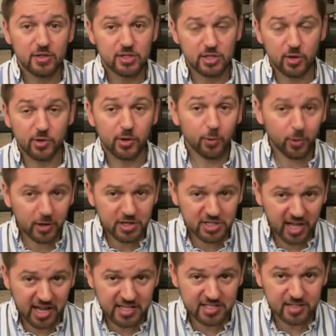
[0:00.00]
So in a
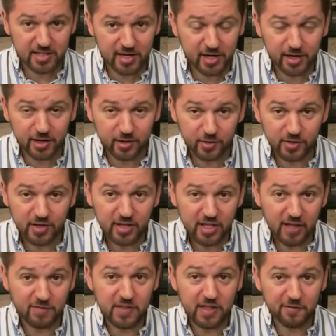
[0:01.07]
worst case scenario,
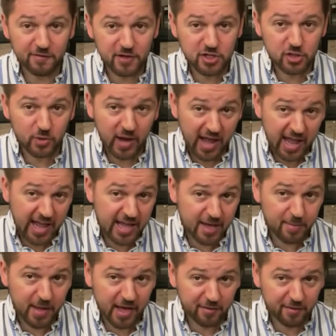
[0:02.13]
if the official AM,